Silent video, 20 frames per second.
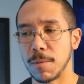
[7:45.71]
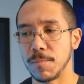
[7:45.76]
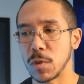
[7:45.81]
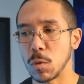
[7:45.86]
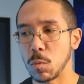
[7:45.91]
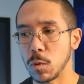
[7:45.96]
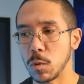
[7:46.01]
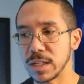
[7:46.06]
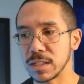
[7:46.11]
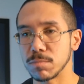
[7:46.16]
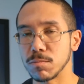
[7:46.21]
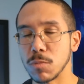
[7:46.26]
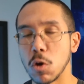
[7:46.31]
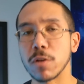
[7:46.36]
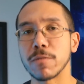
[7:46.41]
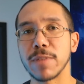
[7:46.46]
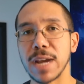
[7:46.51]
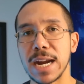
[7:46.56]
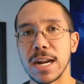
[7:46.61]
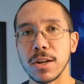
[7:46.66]
what is
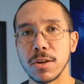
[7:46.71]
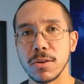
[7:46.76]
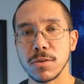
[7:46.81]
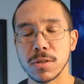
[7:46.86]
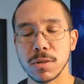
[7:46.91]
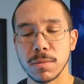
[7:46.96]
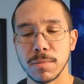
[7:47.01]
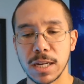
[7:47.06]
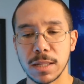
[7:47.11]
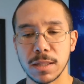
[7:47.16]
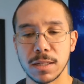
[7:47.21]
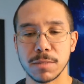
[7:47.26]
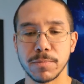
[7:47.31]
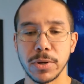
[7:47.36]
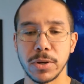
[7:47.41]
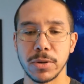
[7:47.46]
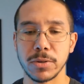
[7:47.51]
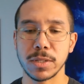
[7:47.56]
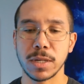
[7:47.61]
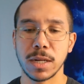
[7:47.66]
motivating you to make this
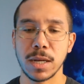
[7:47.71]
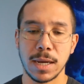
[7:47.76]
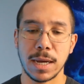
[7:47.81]
post?